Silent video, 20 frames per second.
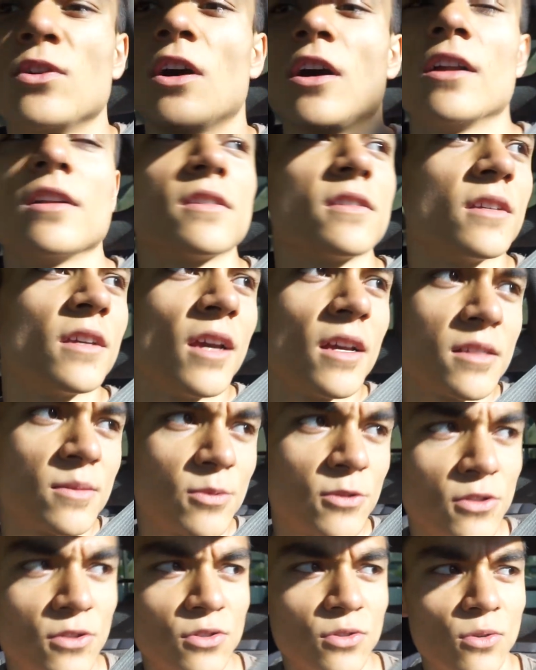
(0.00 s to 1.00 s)
Honestly, guys, I'm
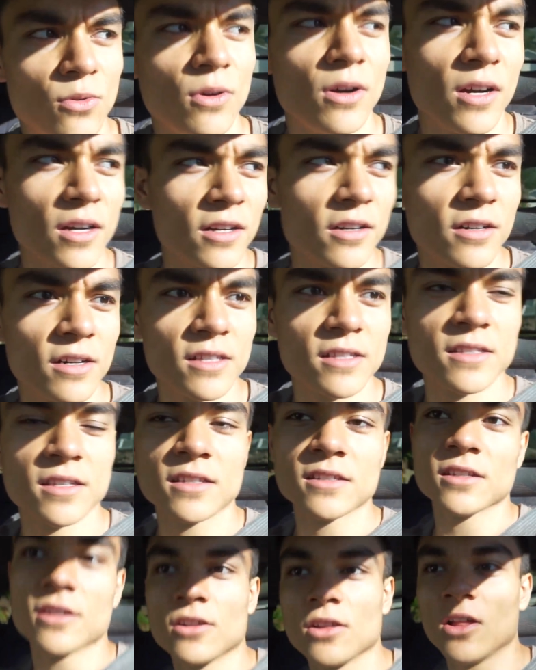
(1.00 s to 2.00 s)
so hungry. It's
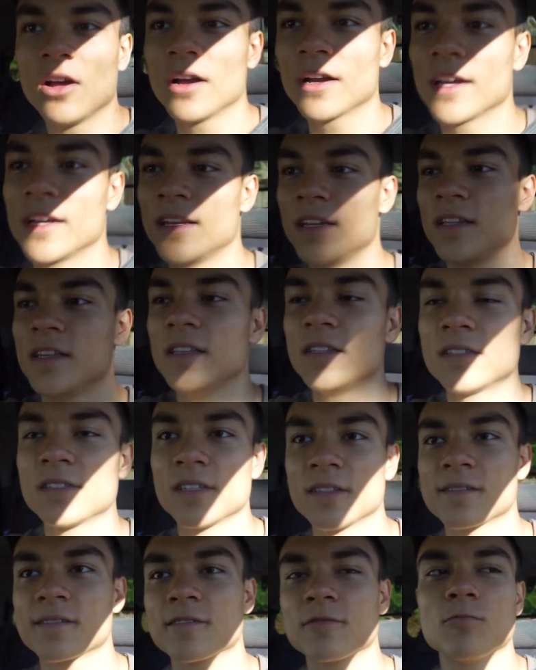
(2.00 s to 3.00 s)
6 o'clock. I didn't eat
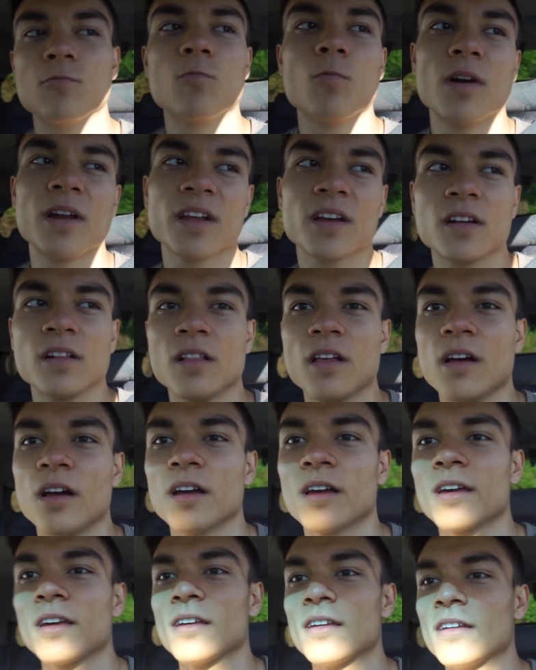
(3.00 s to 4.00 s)
since 1
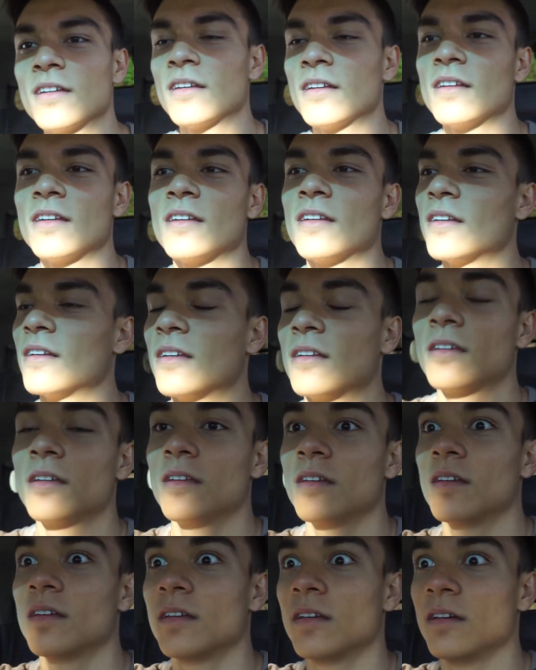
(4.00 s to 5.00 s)
o'clock.
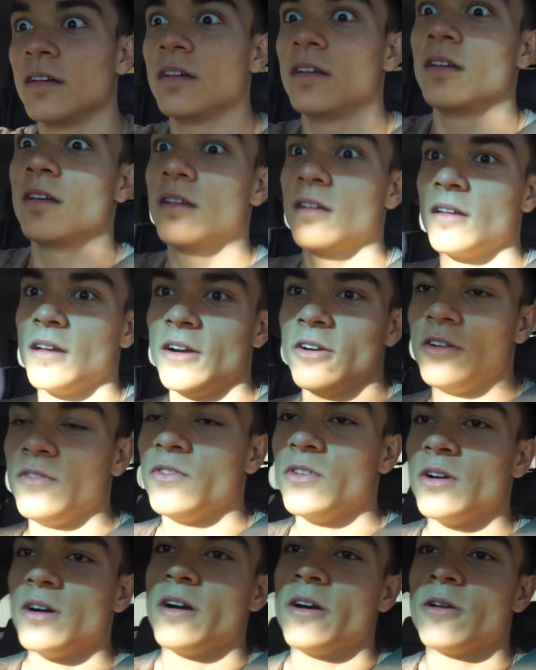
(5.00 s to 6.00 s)
Ugh, I don't
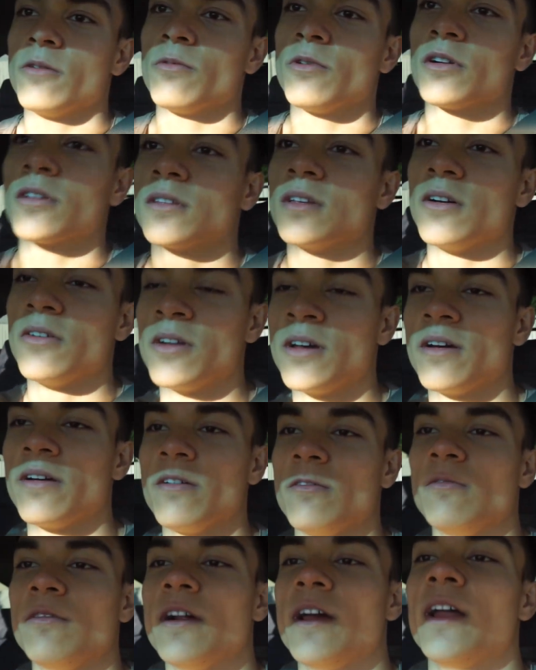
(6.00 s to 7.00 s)
even know how I worked out, how I
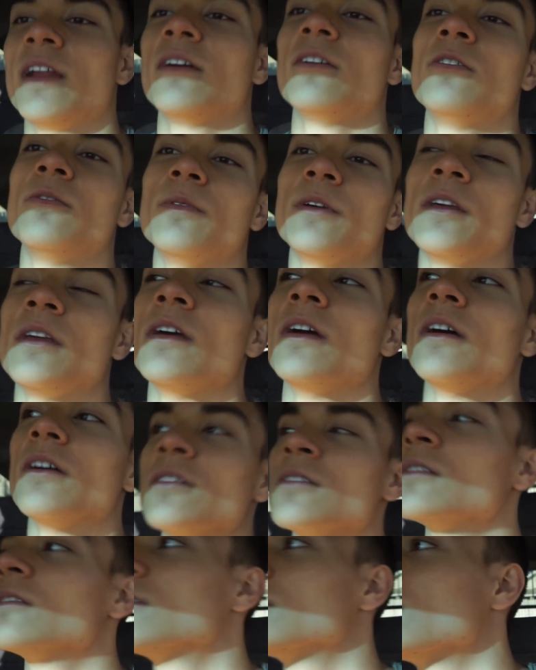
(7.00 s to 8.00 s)
ran. Oh my
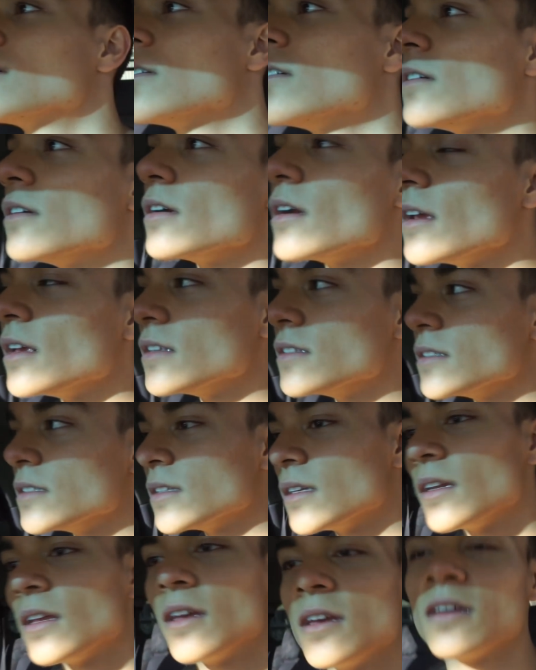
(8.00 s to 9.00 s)
gosh, it's crazy
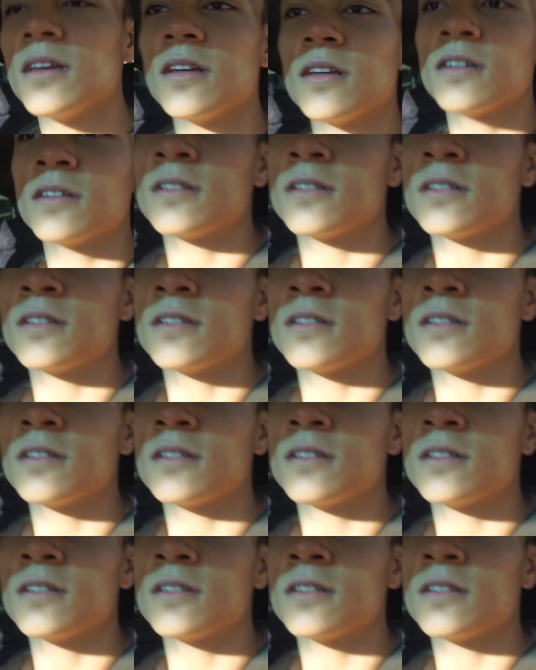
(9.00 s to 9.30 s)
today.